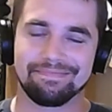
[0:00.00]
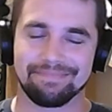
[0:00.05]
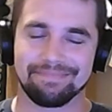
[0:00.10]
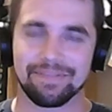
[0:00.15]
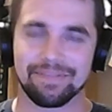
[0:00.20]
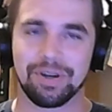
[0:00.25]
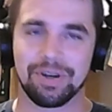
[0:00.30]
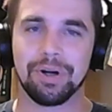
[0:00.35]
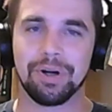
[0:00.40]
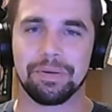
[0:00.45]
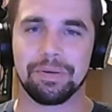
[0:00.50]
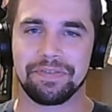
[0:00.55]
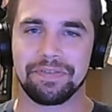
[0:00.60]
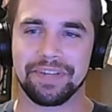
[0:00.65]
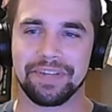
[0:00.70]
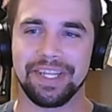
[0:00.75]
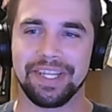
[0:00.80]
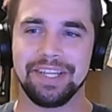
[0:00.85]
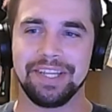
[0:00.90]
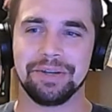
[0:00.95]

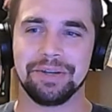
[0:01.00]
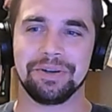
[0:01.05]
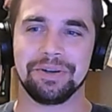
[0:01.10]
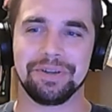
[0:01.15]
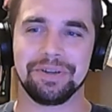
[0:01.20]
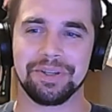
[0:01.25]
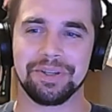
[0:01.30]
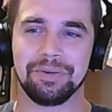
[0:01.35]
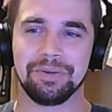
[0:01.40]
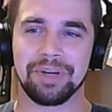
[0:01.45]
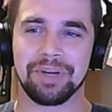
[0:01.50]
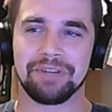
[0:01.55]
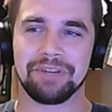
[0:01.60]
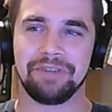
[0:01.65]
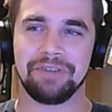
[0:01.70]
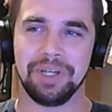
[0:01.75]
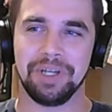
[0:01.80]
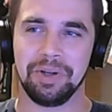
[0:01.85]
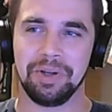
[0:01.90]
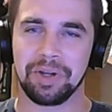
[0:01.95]
hopefully you'll want to
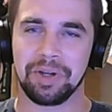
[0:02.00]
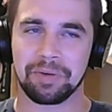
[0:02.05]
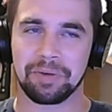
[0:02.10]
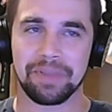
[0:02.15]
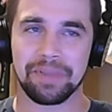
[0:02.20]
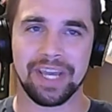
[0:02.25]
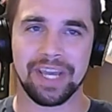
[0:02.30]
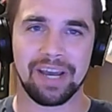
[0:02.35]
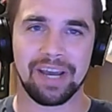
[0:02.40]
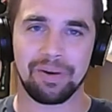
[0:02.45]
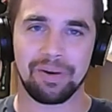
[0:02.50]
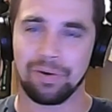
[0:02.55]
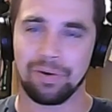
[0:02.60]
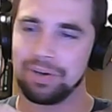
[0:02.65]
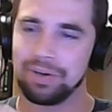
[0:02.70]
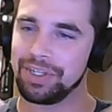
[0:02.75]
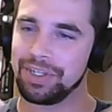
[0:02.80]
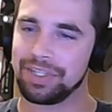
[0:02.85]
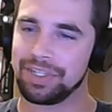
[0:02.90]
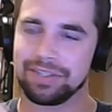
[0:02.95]
follow along with that,
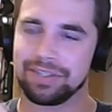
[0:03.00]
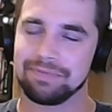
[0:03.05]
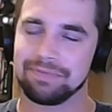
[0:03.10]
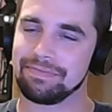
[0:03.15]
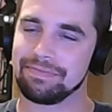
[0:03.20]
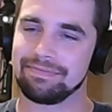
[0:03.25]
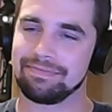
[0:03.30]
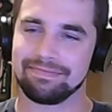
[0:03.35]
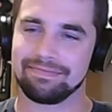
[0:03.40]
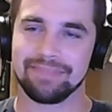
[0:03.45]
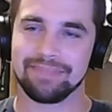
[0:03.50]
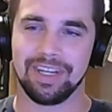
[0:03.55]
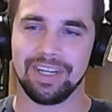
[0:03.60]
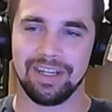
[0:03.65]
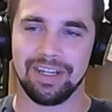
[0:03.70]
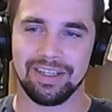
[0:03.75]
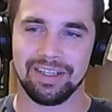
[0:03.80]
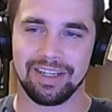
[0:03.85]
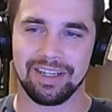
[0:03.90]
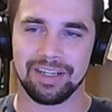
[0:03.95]
or just
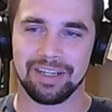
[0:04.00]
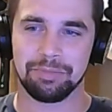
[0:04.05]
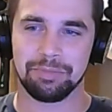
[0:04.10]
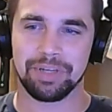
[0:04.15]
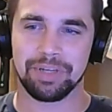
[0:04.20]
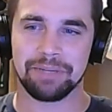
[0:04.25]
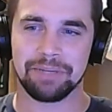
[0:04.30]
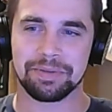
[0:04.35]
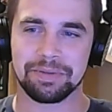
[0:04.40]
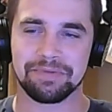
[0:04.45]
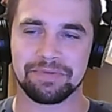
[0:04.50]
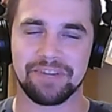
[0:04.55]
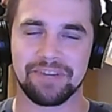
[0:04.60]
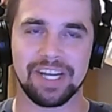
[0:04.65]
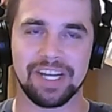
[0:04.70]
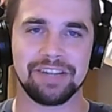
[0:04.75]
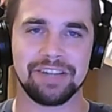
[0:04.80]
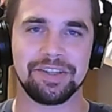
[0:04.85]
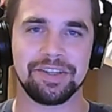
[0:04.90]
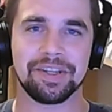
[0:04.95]
I'll put up some
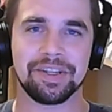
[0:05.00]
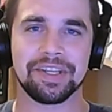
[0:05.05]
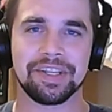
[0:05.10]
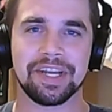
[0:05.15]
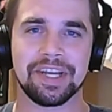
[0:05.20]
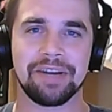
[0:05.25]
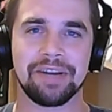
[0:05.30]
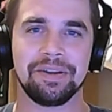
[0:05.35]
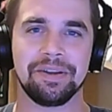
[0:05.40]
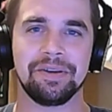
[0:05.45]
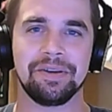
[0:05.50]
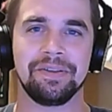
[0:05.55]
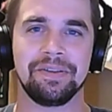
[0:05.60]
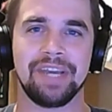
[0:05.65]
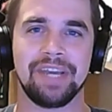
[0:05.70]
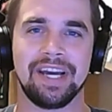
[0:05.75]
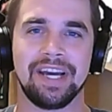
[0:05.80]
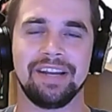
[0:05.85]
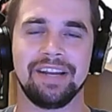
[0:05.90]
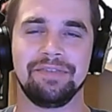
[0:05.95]
files you can download
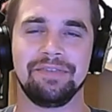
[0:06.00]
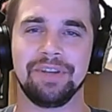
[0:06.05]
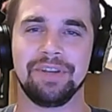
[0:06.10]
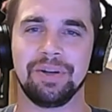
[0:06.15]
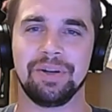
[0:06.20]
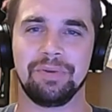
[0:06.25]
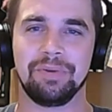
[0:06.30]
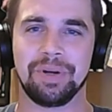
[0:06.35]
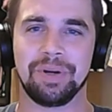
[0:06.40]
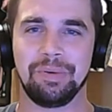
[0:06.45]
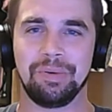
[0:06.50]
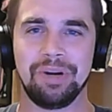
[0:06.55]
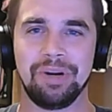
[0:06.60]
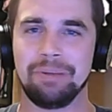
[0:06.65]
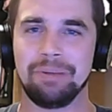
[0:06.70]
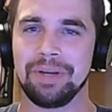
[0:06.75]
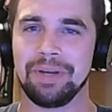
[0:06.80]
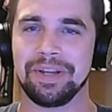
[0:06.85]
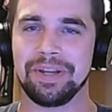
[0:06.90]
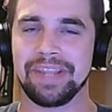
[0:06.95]
that if you don't want to worry
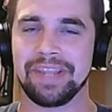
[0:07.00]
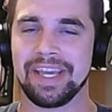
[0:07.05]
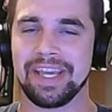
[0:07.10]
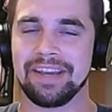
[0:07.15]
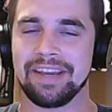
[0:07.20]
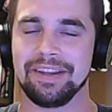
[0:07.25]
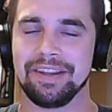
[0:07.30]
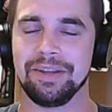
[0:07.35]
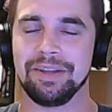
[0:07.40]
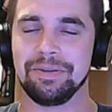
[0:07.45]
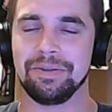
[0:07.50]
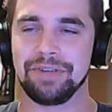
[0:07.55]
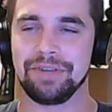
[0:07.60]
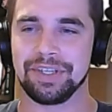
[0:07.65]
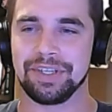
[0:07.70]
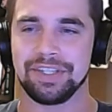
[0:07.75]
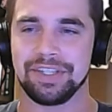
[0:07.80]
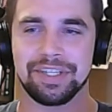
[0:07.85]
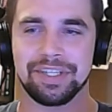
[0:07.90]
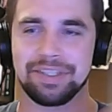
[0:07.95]
about all of that, you
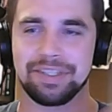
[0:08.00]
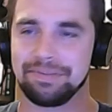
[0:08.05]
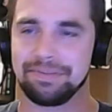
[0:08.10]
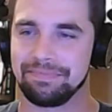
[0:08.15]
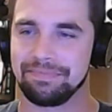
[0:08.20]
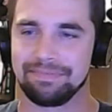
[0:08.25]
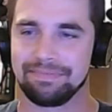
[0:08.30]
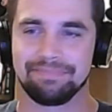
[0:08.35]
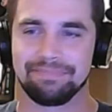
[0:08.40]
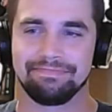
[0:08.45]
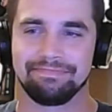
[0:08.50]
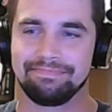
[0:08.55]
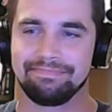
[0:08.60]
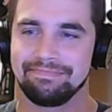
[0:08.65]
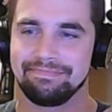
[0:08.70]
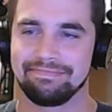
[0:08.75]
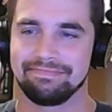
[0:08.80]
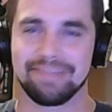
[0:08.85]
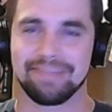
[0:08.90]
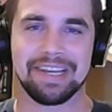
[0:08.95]
can just
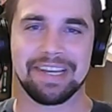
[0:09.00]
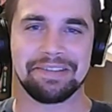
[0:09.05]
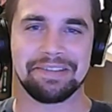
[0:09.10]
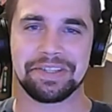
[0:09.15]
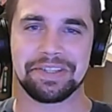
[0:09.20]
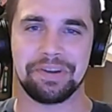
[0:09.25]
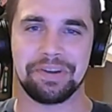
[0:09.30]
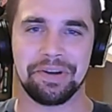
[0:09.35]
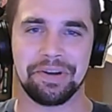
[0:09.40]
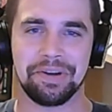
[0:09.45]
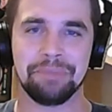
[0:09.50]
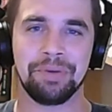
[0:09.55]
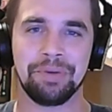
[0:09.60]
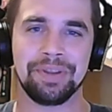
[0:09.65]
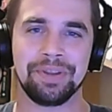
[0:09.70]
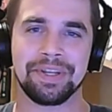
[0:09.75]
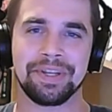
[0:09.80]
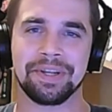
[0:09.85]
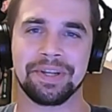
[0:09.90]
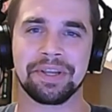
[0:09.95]
have a starting
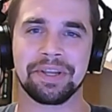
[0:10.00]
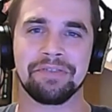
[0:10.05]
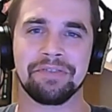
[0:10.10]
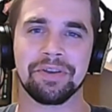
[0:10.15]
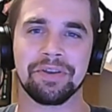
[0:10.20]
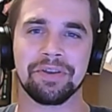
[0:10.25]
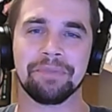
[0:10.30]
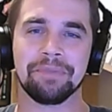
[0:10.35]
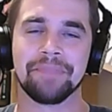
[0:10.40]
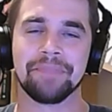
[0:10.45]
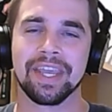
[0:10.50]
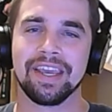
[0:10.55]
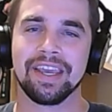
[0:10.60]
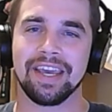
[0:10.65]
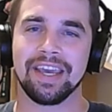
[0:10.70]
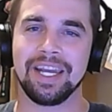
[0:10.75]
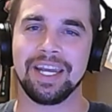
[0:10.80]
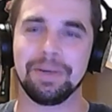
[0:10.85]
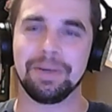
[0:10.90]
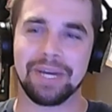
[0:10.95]
point that I'll give you.
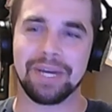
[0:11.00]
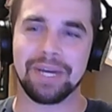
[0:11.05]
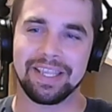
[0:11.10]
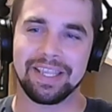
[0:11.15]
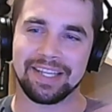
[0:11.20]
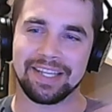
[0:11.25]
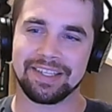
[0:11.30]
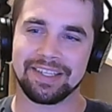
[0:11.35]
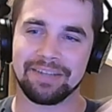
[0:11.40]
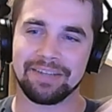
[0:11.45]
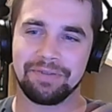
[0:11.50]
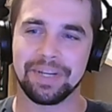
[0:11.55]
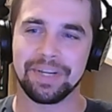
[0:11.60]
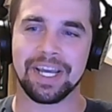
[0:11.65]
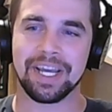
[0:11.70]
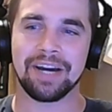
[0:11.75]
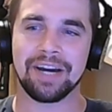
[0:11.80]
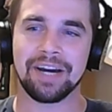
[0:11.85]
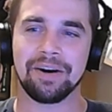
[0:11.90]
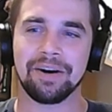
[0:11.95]
Anyway, that's it for
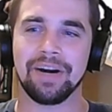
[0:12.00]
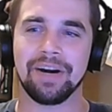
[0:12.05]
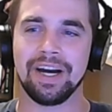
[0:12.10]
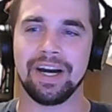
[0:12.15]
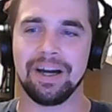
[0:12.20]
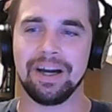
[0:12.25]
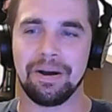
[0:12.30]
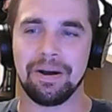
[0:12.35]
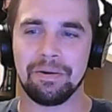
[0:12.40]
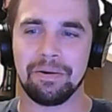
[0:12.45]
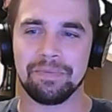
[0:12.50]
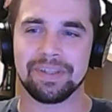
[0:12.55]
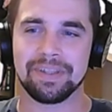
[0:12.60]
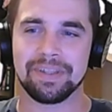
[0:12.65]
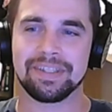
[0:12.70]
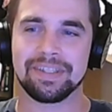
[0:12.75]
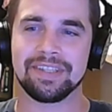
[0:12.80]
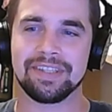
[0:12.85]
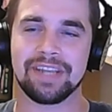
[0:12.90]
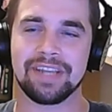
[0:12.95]
now.
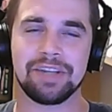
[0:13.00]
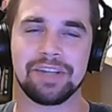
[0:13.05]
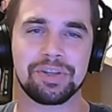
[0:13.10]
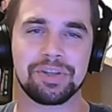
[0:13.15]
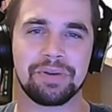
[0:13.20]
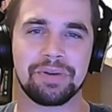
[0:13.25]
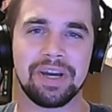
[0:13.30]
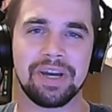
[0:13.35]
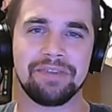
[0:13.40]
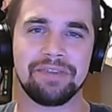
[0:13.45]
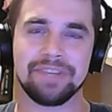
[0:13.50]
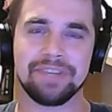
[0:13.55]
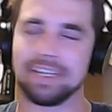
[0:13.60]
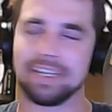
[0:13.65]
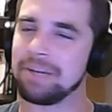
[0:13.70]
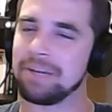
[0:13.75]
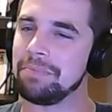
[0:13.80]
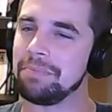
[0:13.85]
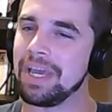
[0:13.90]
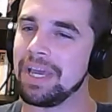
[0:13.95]
This is Educraft, and
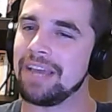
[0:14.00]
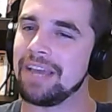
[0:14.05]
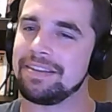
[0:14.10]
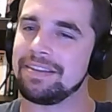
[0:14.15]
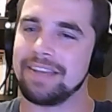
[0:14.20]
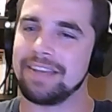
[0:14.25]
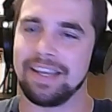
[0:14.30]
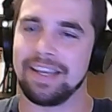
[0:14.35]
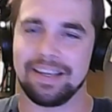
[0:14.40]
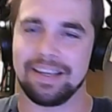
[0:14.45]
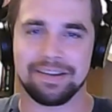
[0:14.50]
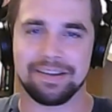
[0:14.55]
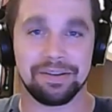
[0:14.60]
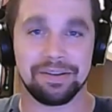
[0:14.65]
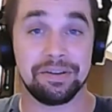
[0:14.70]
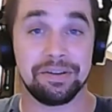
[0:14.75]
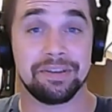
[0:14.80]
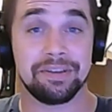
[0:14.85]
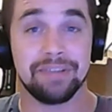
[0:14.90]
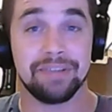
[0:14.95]
I'm Matt, and
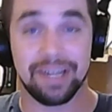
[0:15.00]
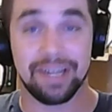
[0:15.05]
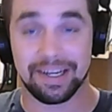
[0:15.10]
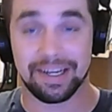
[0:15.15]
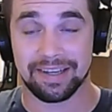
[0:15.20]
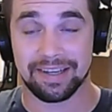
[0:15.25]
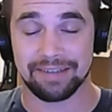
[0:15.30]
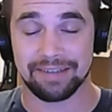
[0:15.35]
good luck.